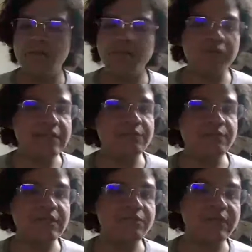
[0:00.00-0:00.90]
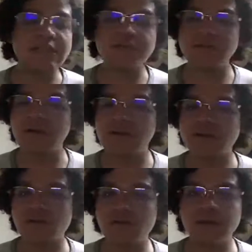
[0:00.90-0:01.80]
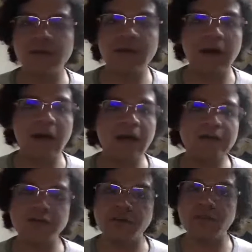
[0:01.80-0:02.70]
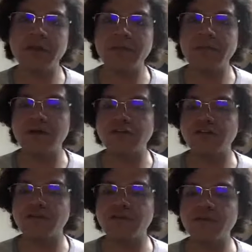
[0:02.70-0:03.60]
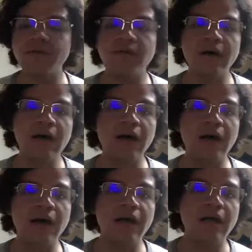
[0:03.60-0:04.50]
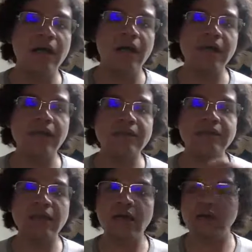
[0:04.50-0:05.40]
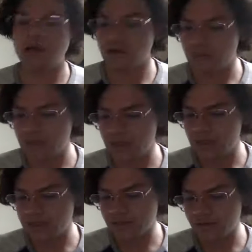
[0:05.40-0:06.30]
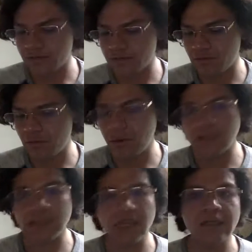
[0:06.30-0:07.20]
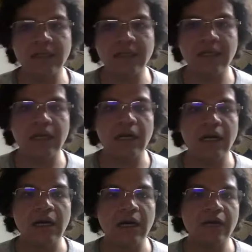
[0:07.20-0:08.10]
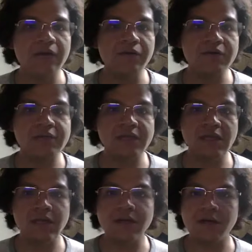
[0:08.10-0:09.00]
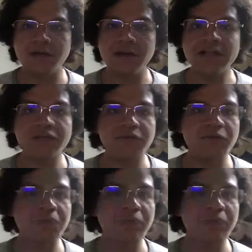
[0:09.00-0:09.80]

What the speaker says: please fill out the survey so that we can better serve you. And that's going to be the survey promo at the end. It was great to